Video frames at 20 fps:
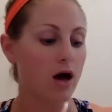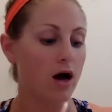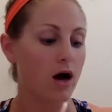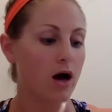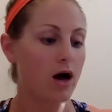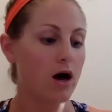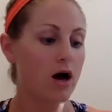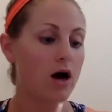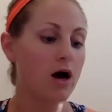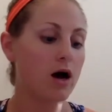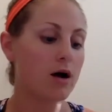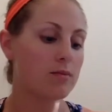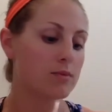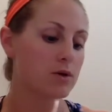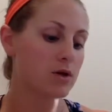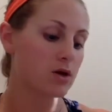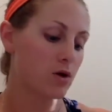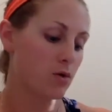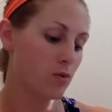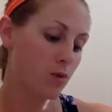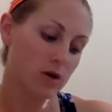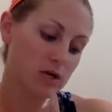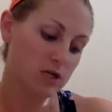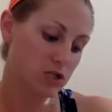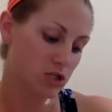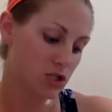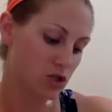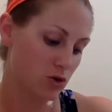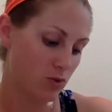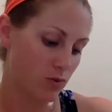1 to
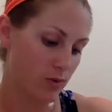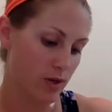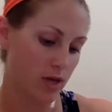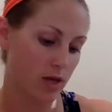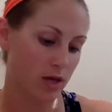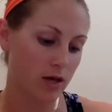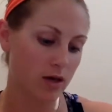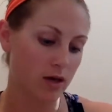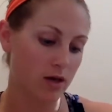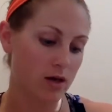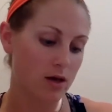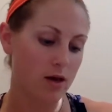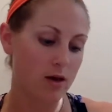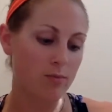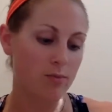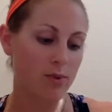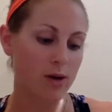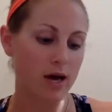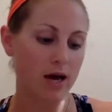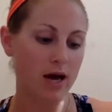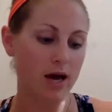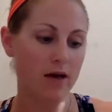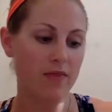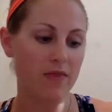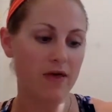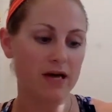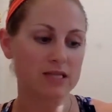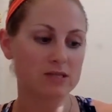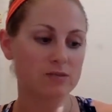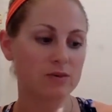2 a week. But
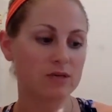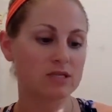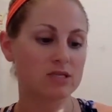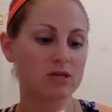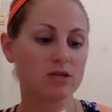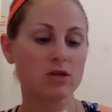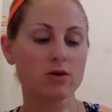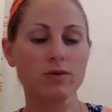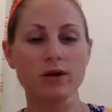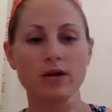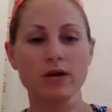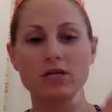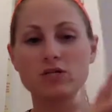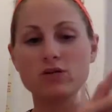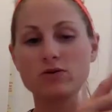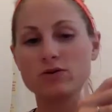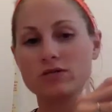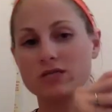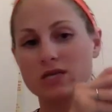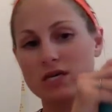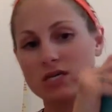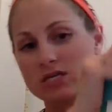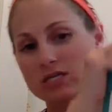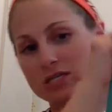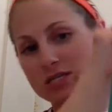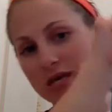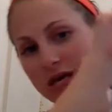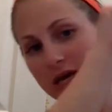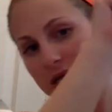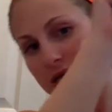that's basically what I do is I
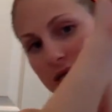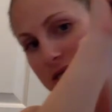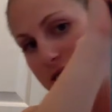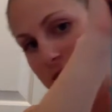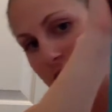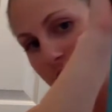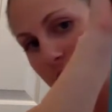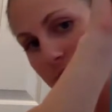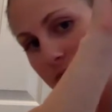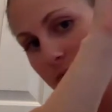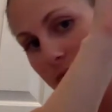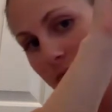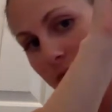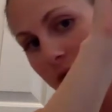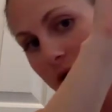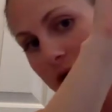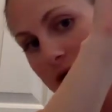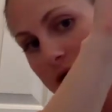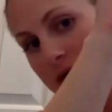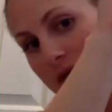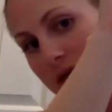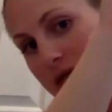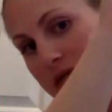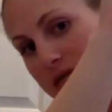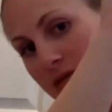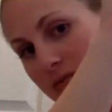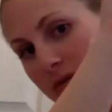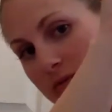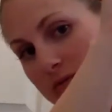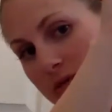just like set up the parties. Like
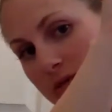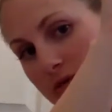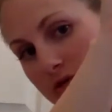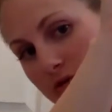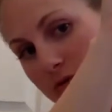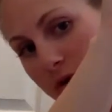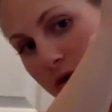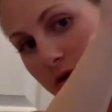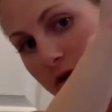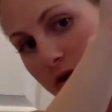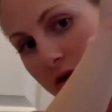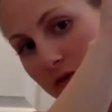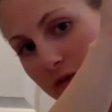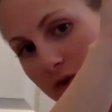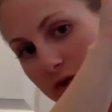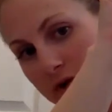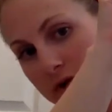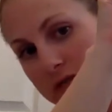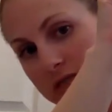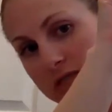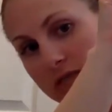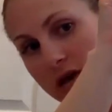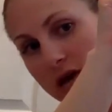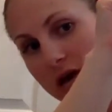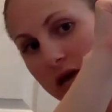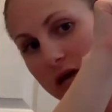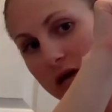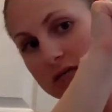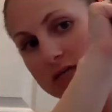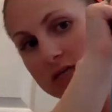sometimes I'll do them all on
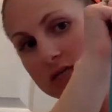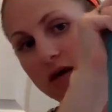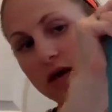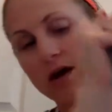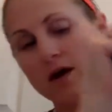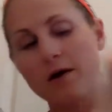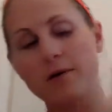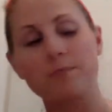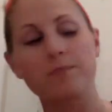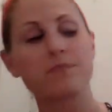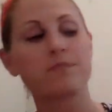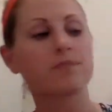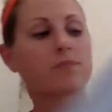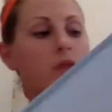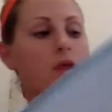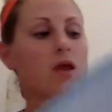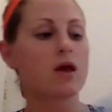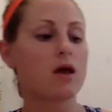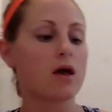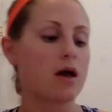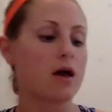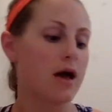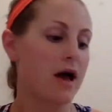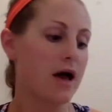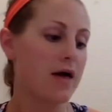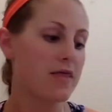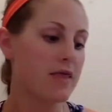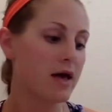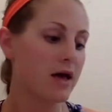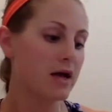Thursdays.
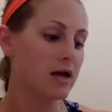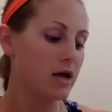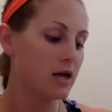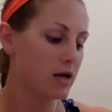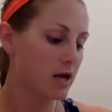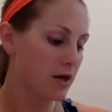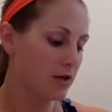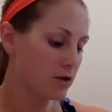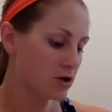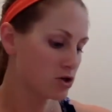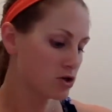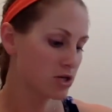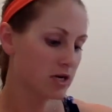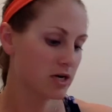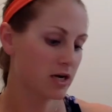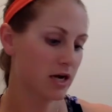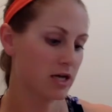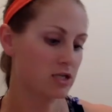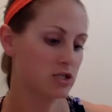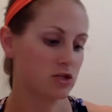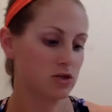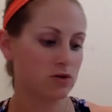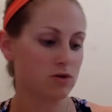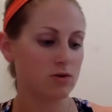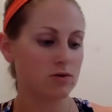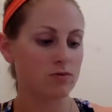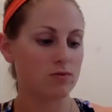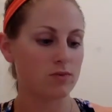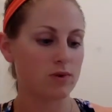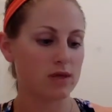And then another trick I
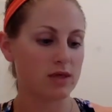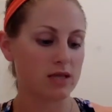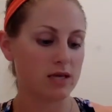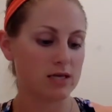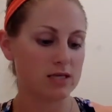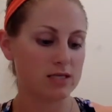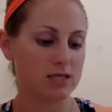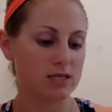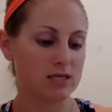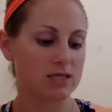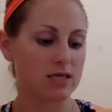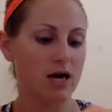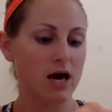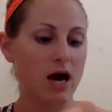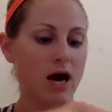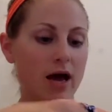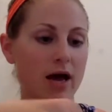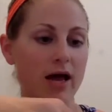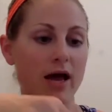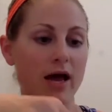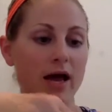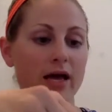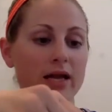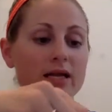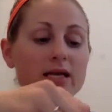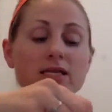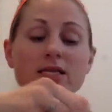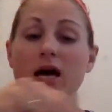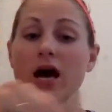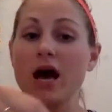do with this is
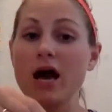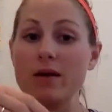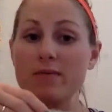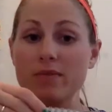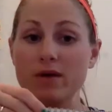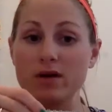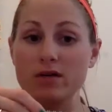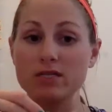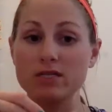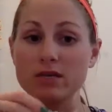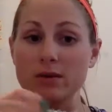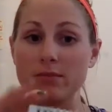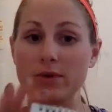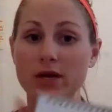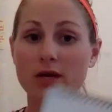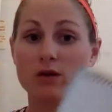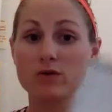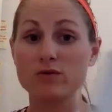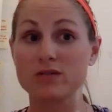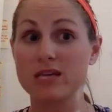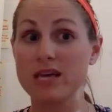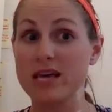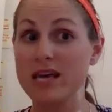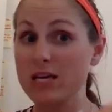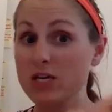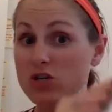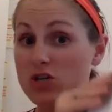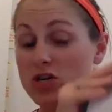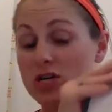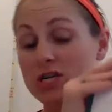anytime there's somebody who's
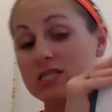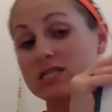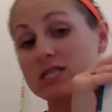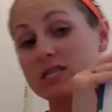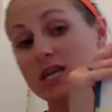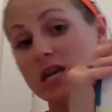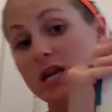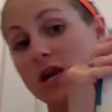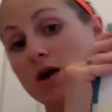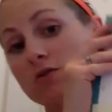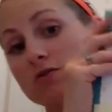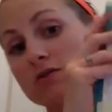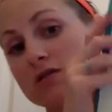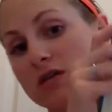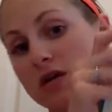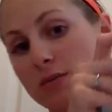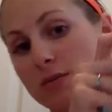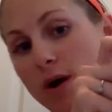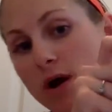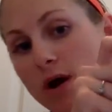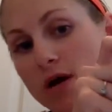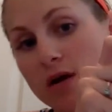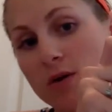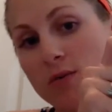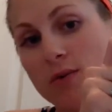interested in hosting a party,